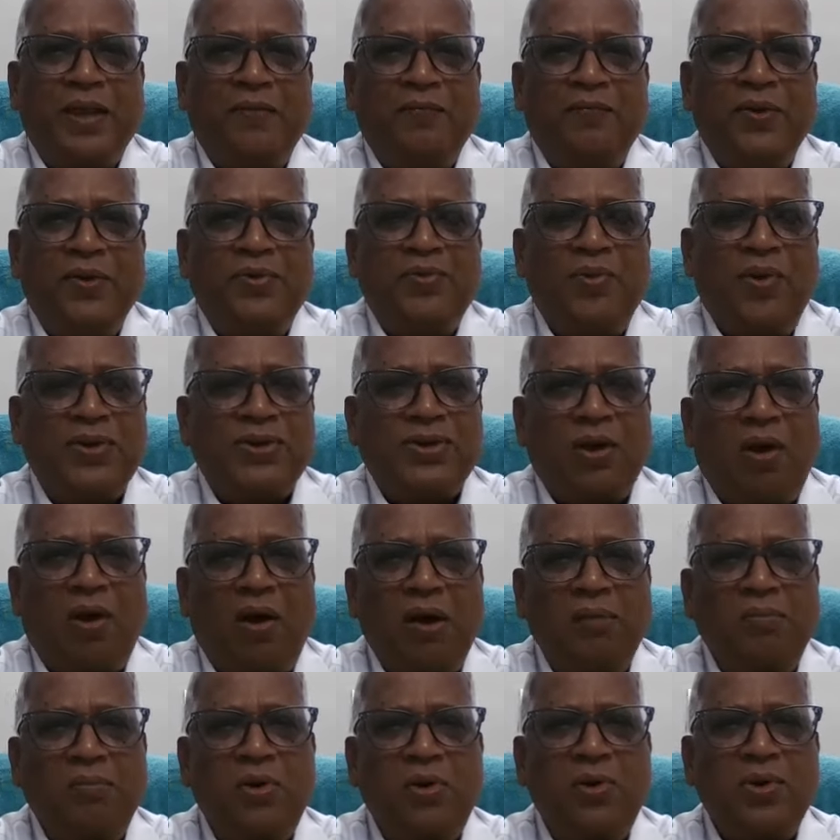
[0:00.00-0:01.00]
which was
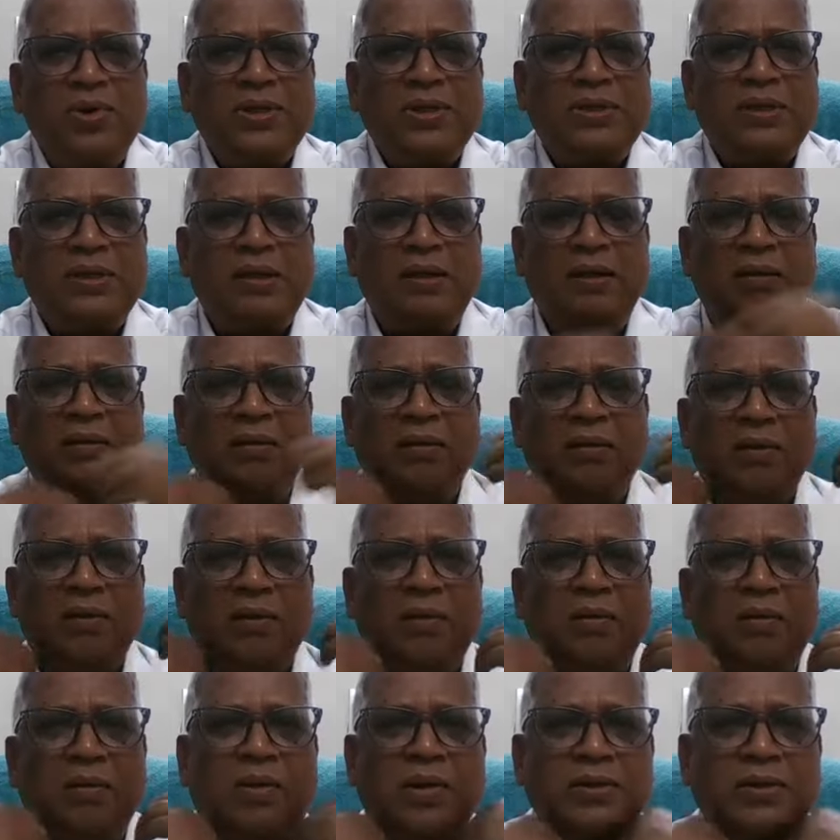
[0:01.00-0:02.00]
almost
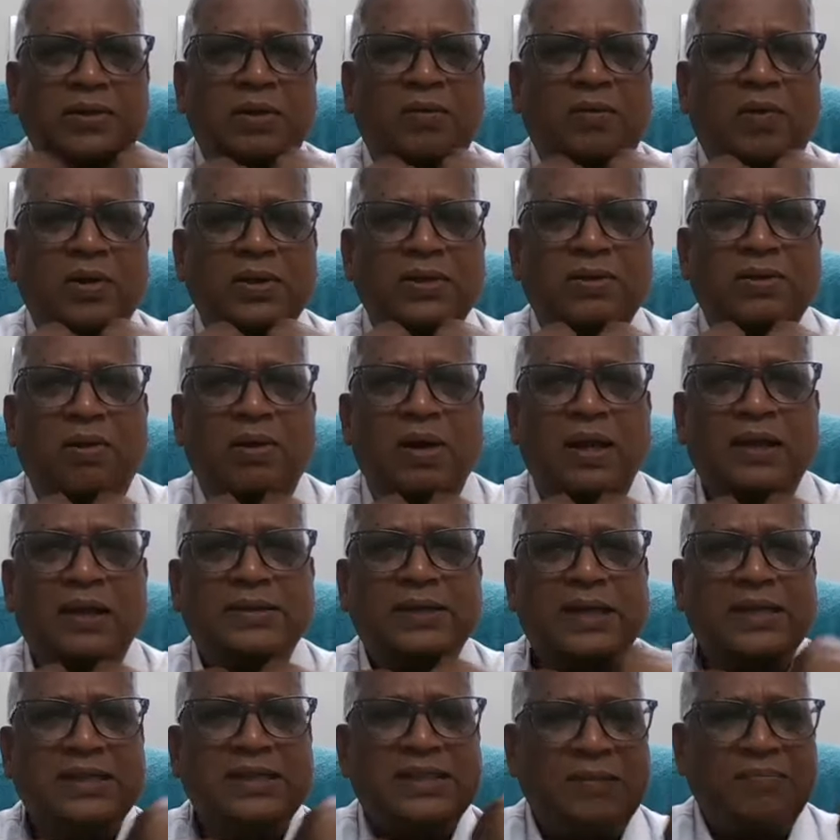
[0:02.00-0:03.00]
was what's called
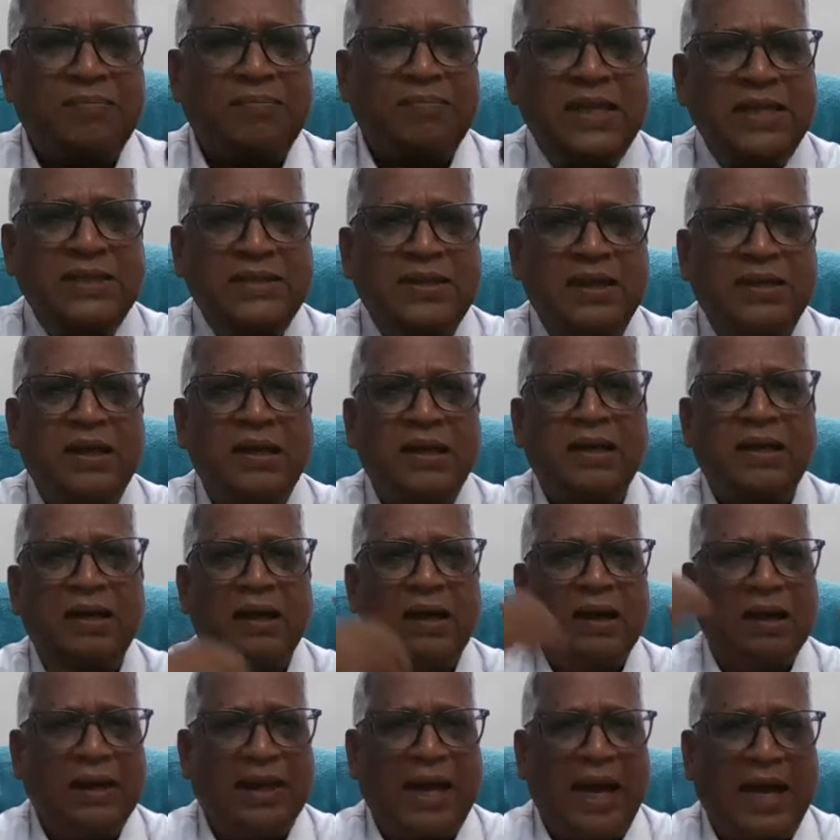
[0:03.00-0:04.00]
as accepting certain
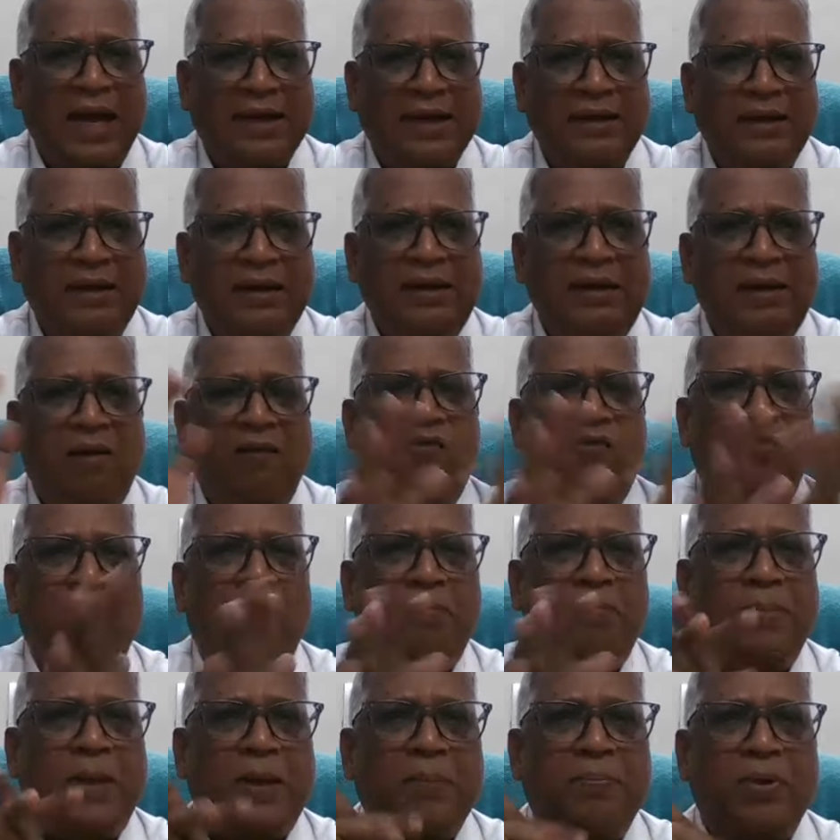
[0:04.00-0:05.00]
category of
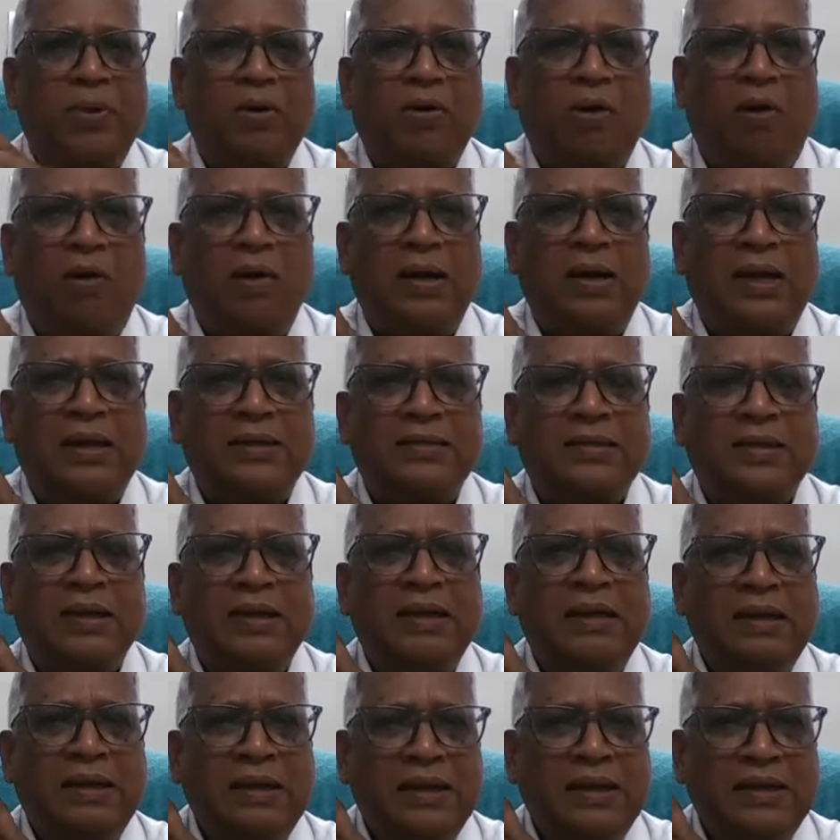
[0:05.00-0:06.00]
people called
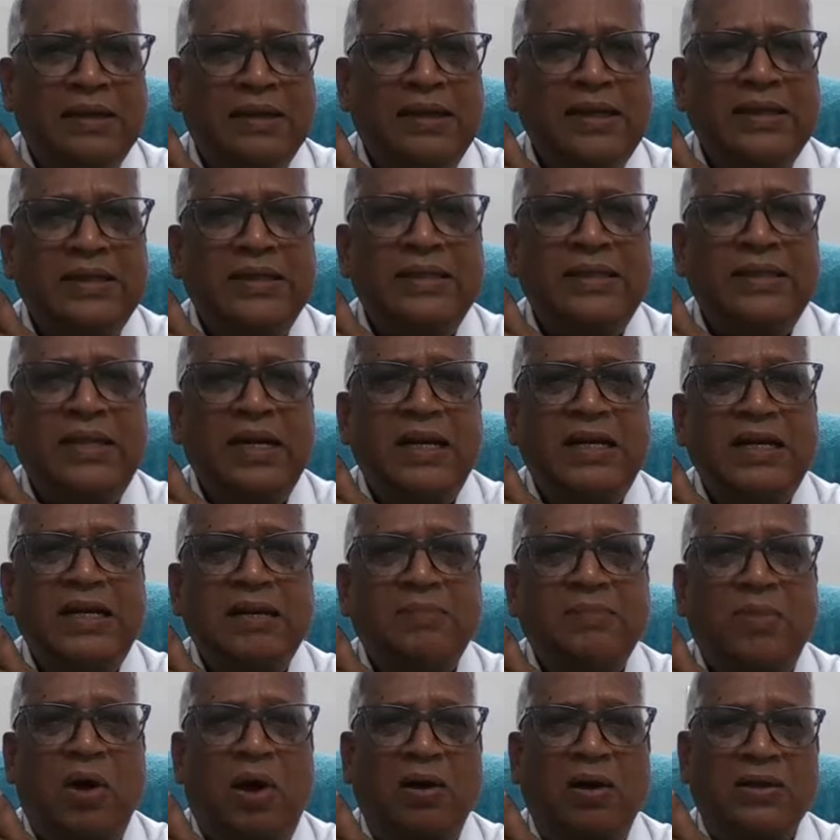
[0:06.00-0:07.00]
as
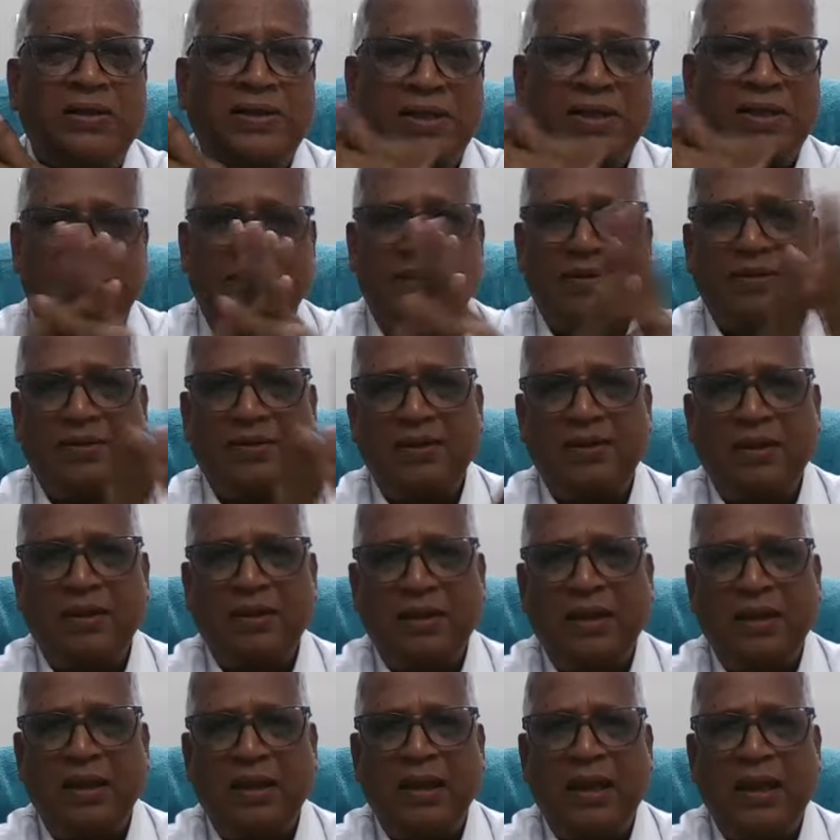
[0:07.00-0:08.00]
dissident Marxists,
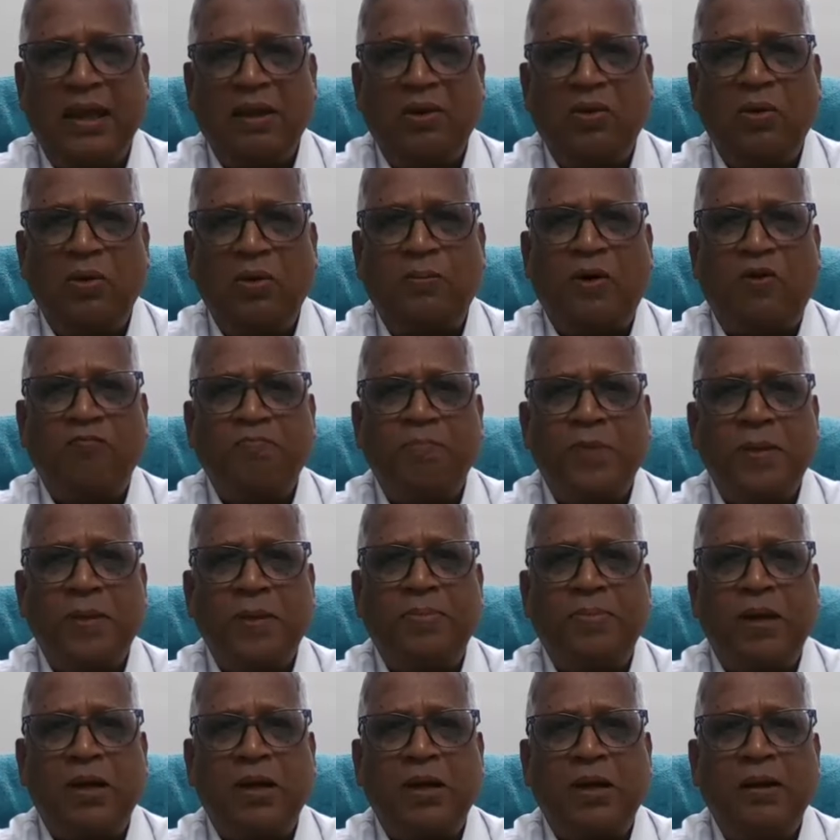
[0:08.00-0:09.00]
a group of
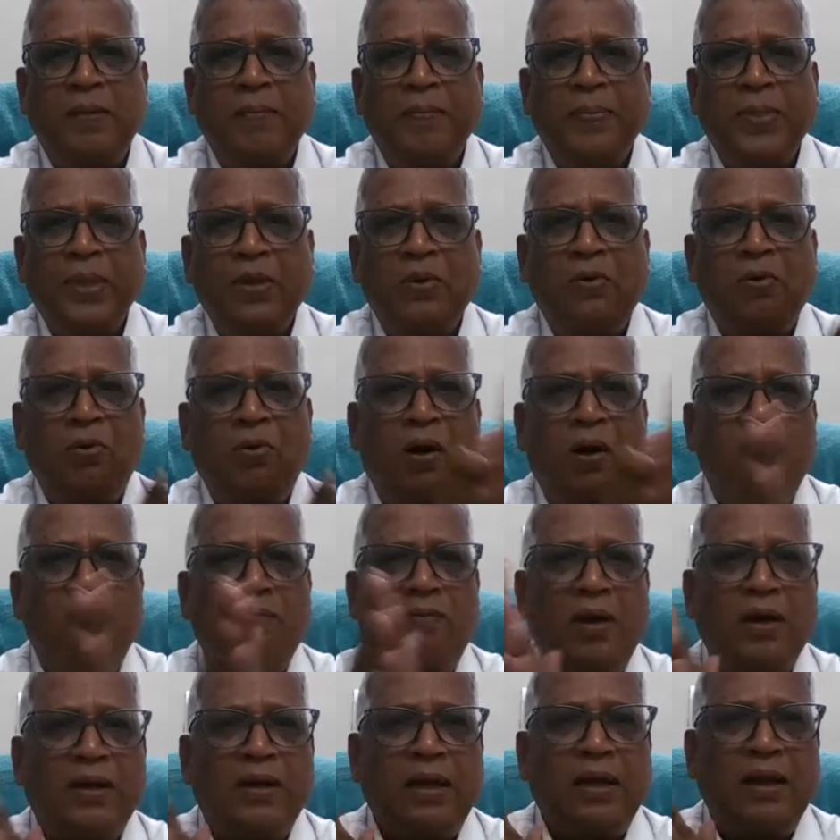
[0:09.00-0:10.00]
people who are
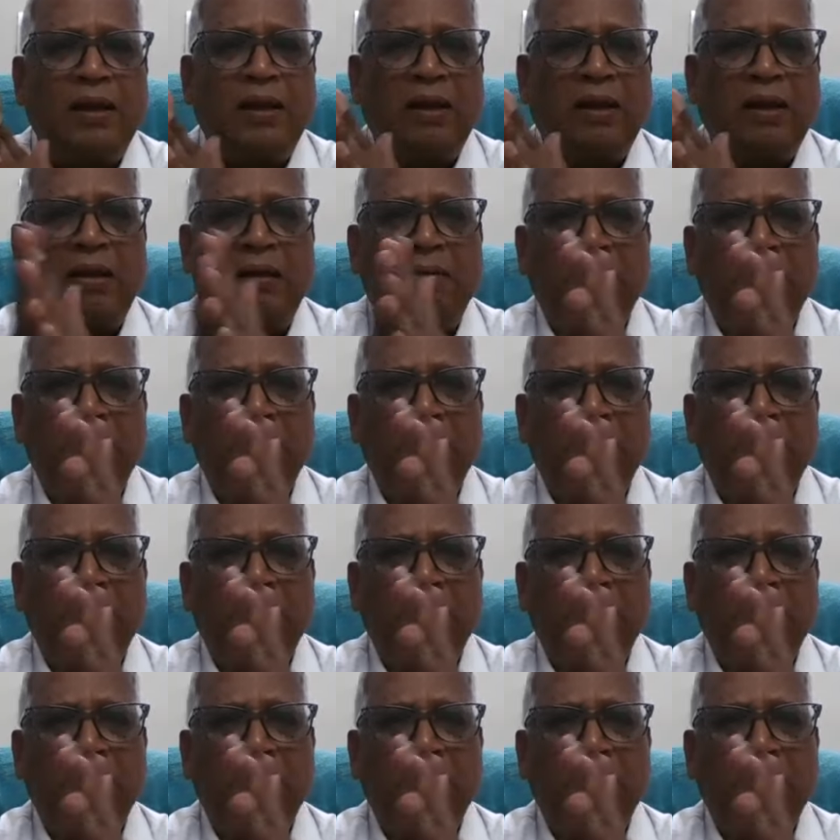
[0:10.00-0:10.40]
working